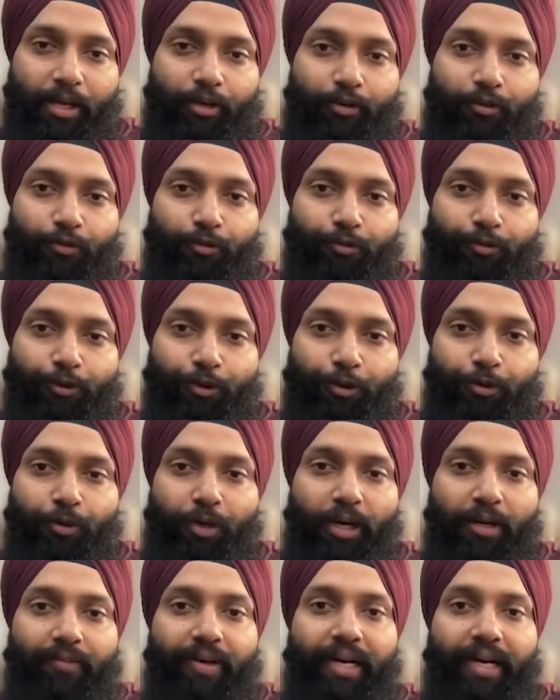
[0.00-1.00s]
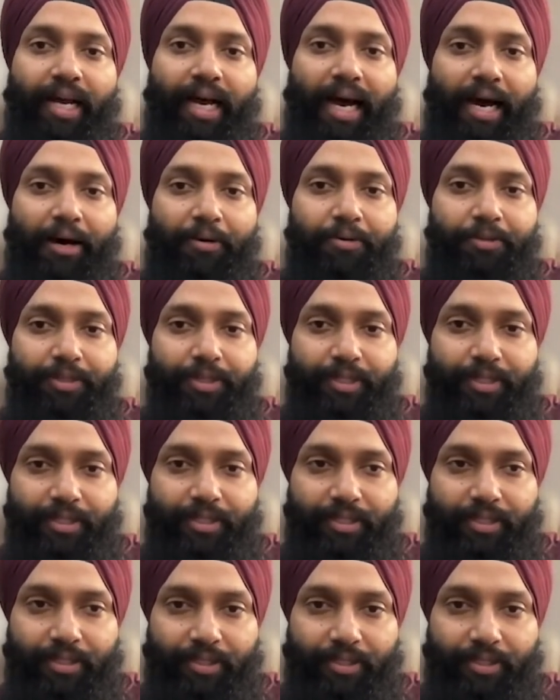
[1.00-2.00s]
Few live in
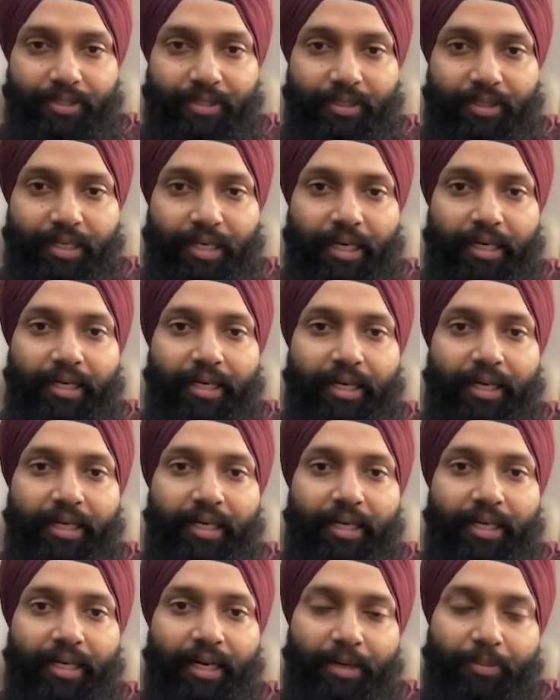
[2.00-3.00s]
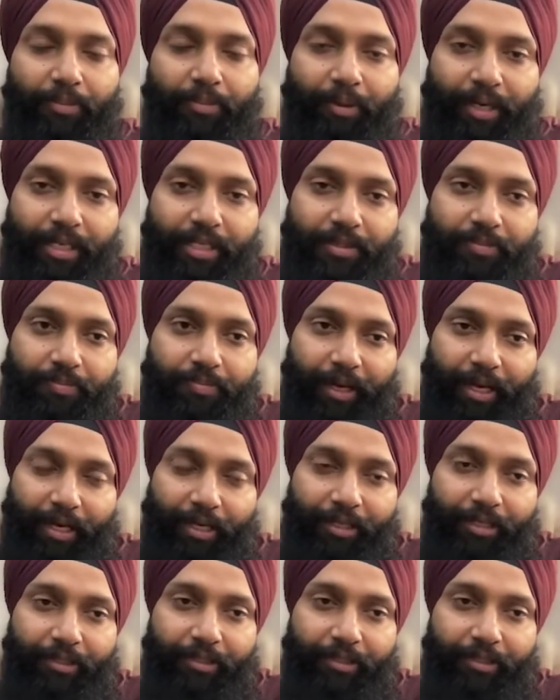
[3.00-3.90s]
houses containing lead-based paint.